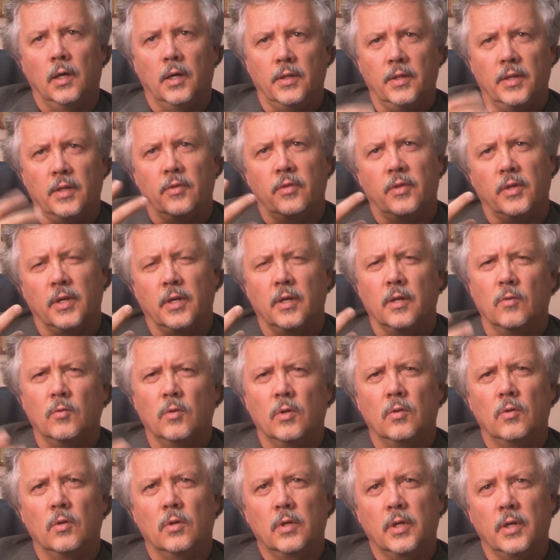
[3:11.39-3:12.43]
And then thinking,
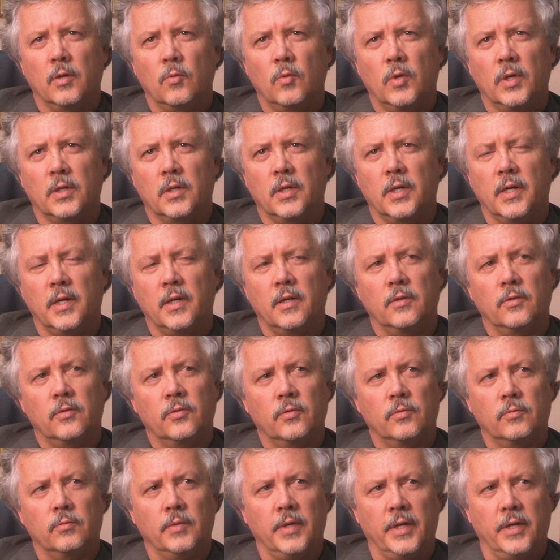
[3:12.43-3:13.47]
well, okay, what kind
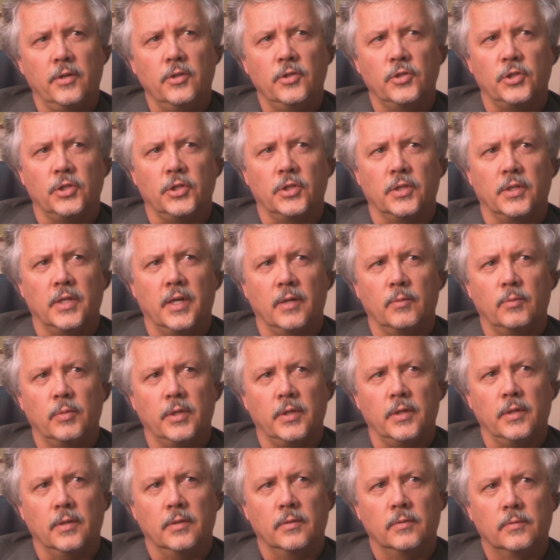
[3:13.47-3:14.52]
of energy could that
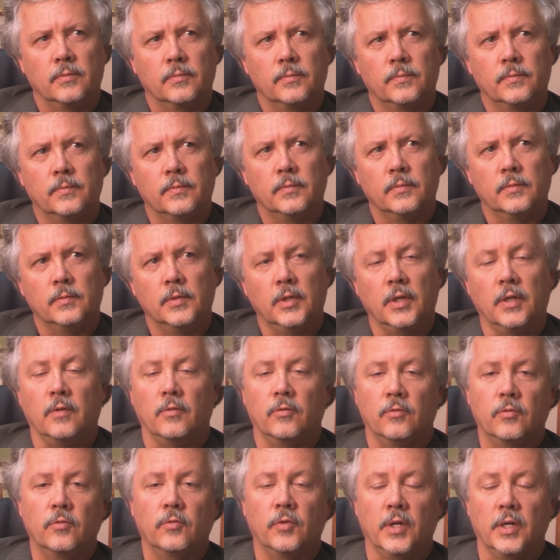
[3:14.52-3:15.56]
be?
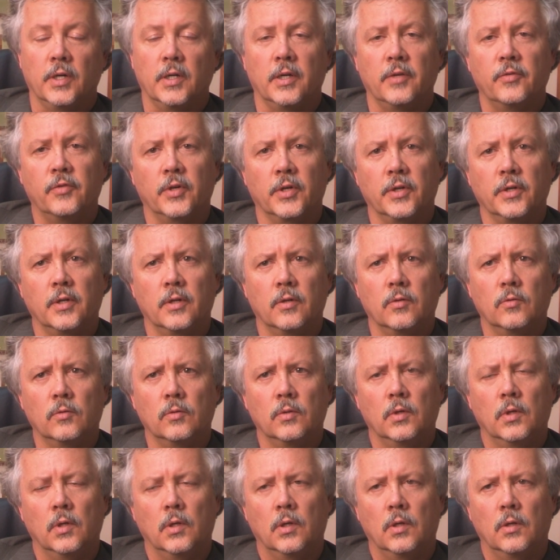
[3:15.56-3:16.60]
And finally I figured out,
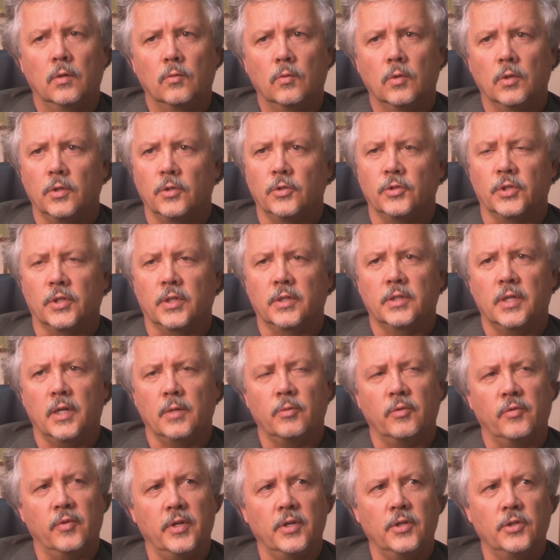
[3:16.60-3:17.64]
well, there's a
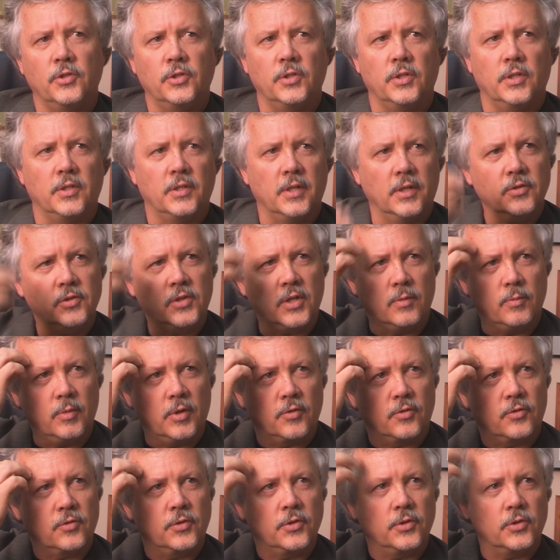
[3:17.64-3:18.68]
type of energy that does come
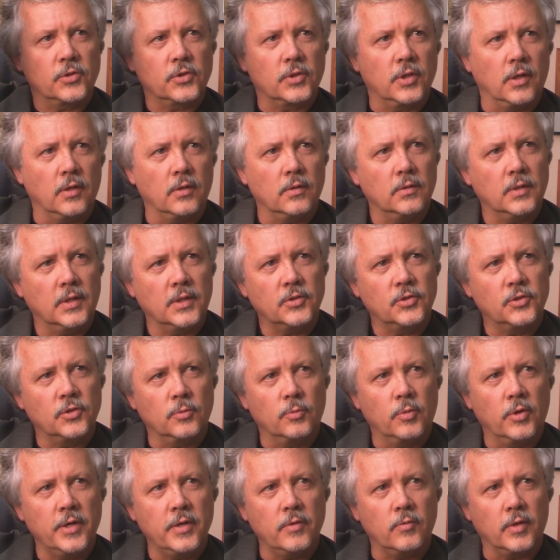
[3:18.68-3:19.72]
out through your skull, that's
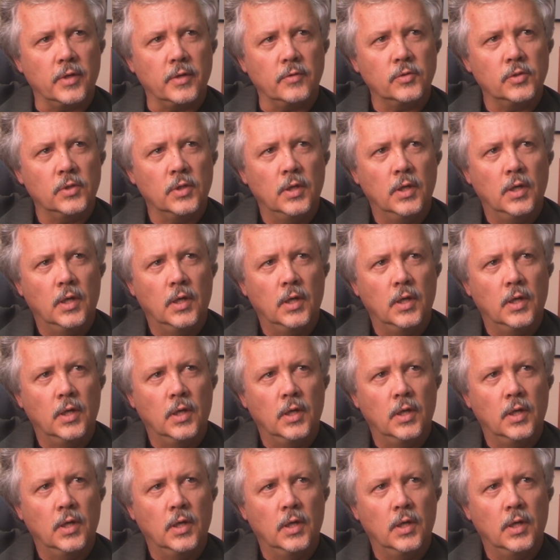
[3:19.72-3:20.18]
your brainwaves.